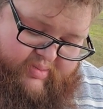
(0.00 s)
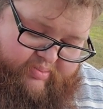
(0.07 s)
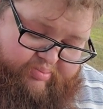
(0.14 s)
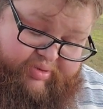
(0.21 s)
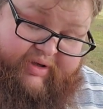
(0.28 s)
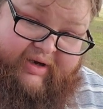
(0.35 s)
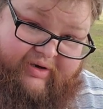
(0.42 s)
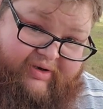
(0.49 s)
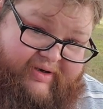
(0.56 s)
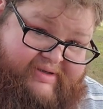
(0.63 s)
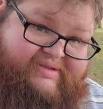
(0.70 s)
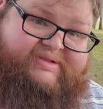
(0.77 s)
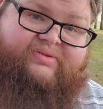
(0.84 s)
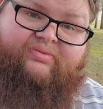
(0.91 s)
Blood
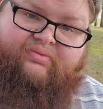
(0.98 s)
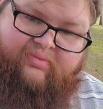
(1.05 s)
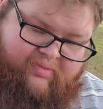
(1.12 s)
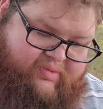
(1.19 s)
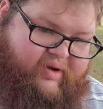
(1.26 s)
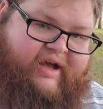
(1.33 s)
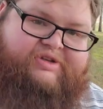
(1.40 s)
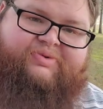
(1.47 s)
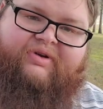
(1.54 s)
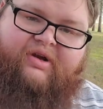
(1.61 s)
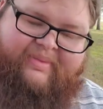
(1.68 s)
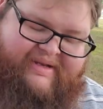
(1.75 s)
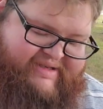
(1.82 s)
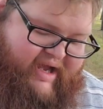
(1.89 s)
Artist, because we're going
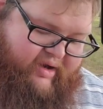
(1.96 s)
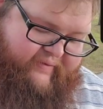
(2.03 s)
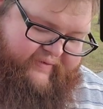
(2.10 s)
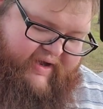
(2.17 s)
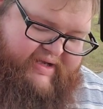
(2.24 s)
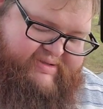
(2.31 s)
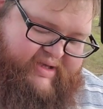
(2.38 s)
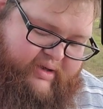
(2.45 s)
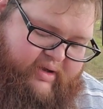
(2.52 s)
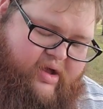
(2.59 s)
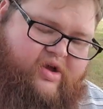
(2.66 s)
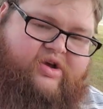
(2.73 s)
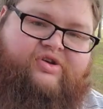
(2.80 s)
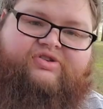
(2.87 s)
to be sacrificing.
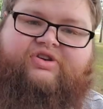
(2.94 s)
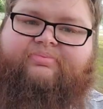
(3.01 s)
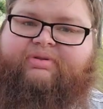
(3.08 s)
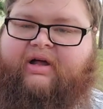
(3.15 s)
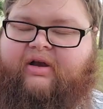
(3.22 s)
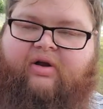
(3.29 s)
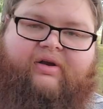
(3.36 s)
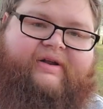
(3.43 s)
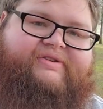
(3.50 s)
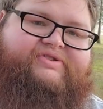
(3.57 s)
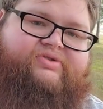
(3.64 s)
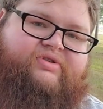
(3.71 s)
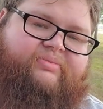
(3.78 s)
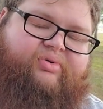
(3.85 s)
So Blood Artist,
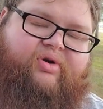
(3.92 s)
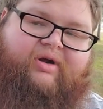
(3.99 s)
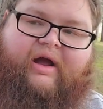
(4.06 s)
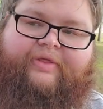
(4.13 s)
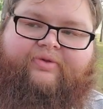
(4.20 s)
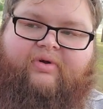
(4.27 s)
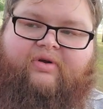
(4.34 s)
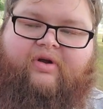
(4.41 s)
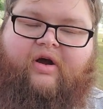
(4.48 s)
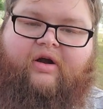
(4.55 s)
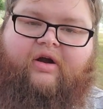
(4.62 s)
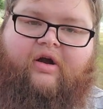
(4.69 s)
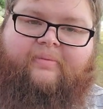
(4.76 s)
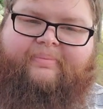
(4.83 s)
Zulaport, Cutthroat
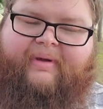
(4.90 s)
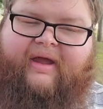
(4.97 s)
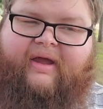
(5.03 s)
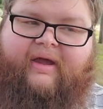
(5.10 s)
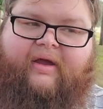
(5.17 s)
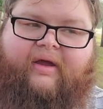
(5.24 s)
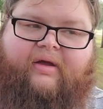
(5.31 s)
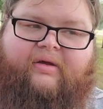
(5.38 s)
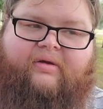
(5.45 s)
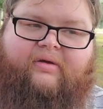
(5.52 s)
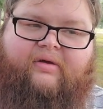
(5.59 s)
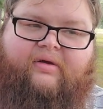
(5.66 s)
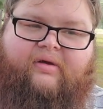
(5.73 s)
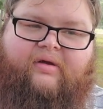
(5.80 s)
are big.
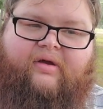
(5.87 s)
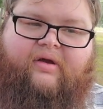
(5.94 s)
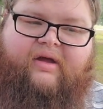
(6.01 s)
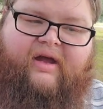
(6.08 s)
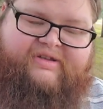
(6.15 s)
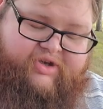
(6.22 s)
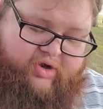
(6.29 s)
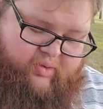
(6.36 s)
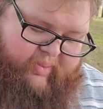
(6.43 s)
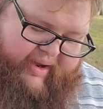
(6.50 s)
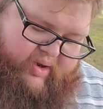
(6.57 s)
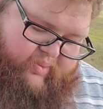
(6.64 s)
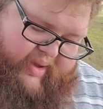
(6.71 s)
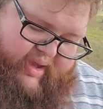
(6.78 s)
It's a good
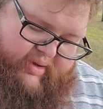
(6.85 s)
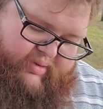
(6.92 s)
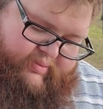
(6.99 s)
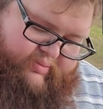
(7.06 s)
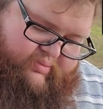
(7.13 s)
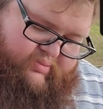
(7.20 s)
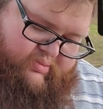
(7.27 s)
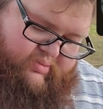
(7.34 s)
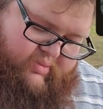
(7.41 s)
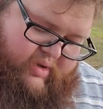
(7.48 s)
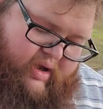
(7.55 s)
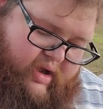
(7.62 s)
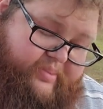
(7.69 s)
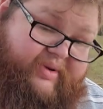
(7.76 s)
way to win.
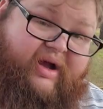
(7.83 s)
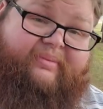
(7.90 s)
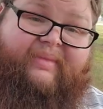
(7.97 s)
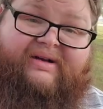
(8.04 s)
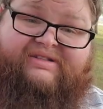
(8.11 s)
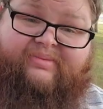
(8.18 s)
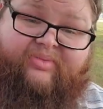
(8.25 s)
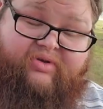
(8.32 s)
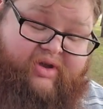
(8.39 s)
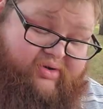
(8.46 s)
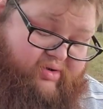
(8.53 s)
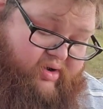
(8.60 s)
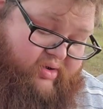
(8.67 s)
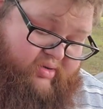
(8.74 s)
Combustible
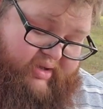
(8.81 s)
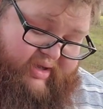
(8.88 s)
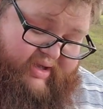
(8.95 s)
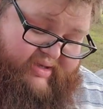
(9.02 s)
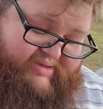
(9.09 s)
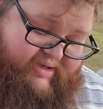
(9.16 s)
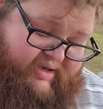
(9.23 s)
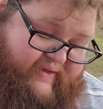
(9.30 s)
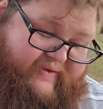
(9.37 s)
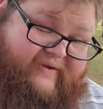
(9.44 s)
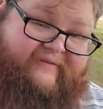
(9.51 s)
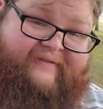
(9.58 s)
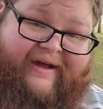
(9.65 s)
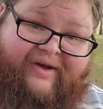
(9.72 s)
Gear Hulk is
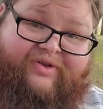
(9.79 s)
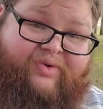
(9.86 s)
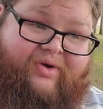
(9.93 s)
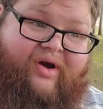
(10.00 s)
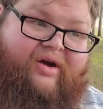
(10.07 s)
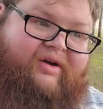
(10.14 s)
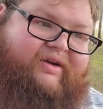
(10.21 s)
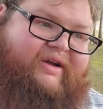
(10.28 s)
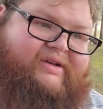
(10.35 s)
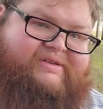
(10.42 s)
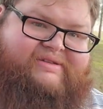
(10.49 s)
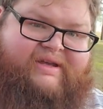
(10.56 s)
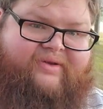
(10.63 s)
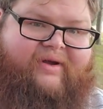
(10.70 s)
another value card
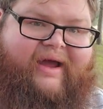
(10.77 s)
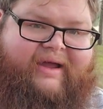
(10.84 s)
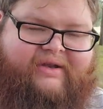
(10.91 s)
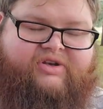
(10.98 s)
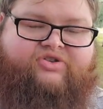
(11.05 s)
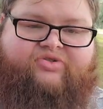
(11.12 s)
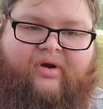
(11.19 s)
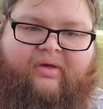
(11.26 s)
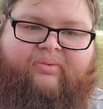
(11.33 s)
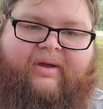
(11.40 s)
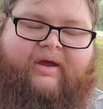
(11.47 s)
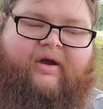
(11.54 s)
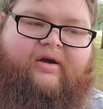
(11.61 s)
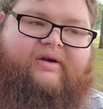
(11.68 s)
because either I get to draw
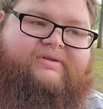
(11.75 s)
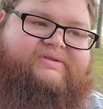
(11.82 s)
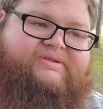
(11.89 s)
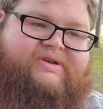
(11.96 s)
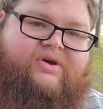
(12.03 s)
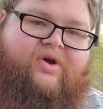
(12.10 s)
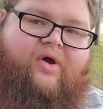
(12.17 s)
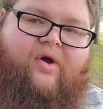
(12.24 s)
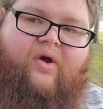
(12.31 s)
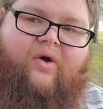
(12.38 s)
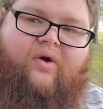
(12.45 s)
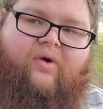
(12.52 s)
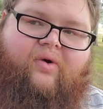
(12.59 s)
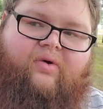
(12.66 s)
3 cards
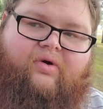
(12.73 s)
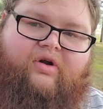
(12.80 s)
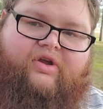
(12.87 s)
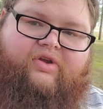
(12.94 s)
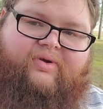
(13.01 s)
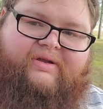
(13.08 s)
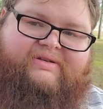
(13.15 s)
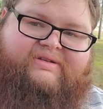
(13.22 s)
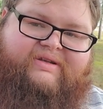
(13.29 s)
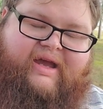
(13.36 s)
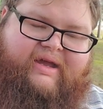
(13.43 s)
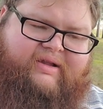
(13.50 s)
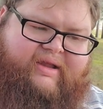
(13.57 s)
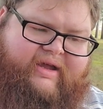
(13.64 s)
or you get to
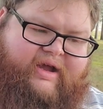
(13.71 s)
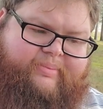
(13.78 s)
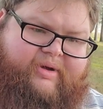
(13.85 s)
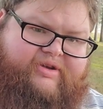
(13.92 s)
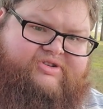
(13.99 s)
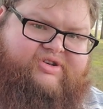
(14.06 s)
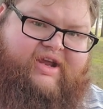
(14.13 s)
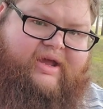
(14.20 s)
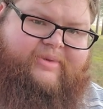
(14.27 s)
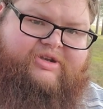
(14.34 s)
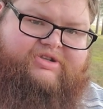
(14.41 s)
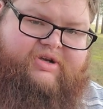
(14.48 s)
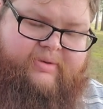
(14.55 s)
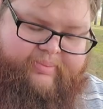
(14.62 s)
take a bunch of
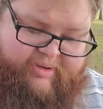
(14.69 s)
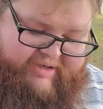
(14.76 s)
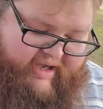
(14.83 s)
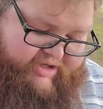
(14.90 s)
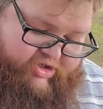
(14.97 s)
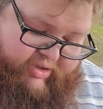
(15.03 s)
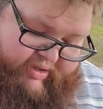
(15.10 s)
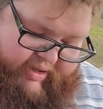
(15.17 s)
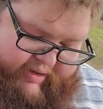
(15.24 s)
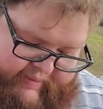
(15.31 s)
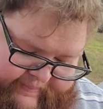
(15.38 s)
damage, potentially.